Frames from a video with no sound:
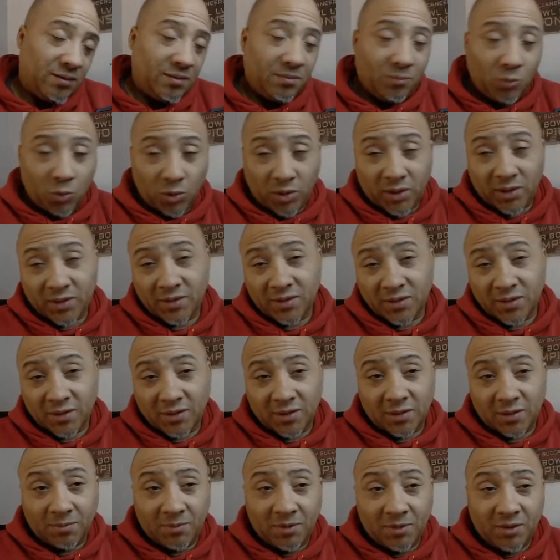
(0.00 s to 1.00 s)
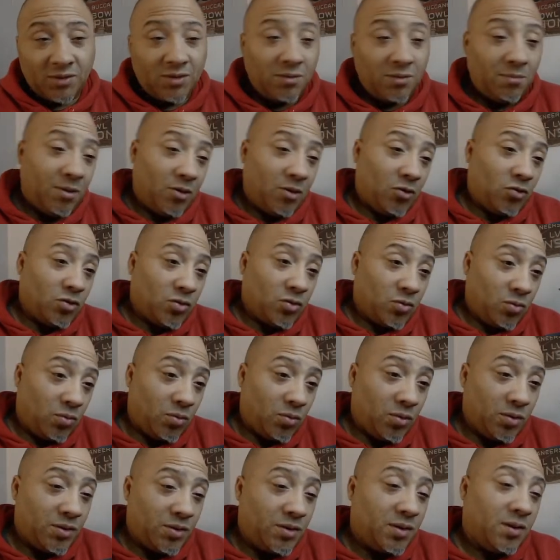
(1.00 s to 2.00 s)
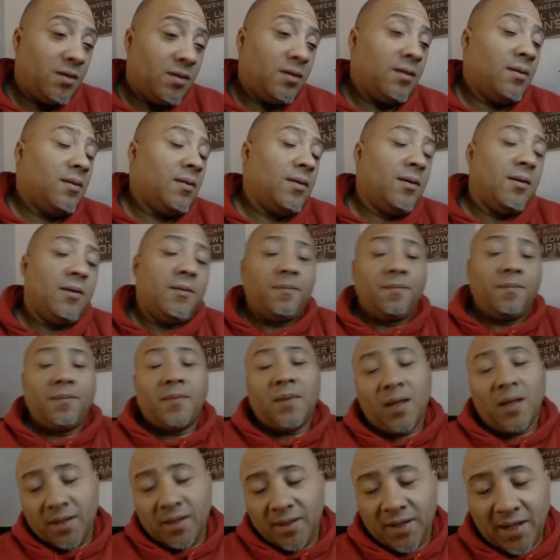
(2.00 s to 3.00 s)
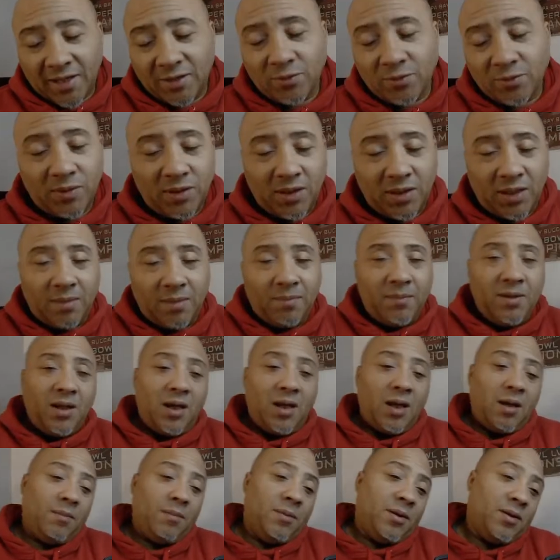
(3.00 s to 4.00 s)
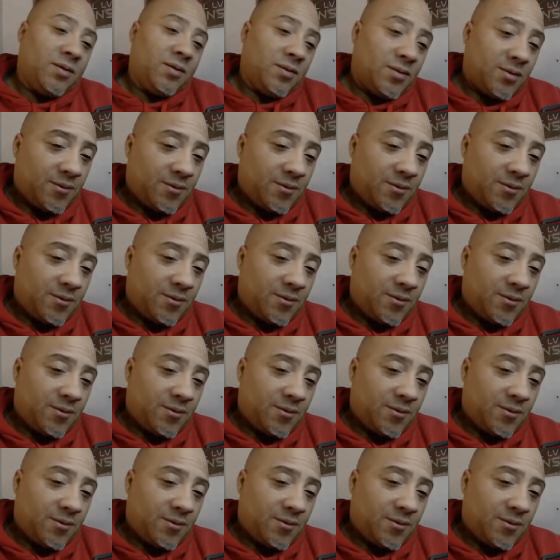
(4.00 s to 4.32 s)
The more consistent means the better scores. And that's what the name of the game is.